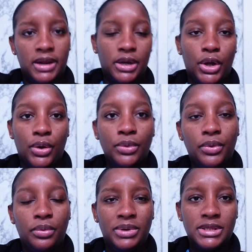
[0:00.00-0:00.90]
go.
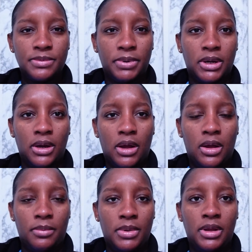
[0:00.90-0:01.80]
We need to put
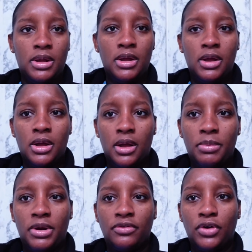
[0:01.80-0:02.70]
a
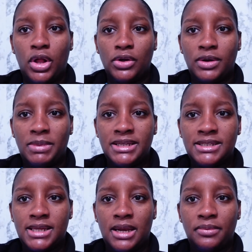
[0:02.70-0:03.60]
bit of color in my
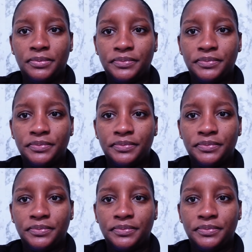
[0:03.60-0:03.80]
skin.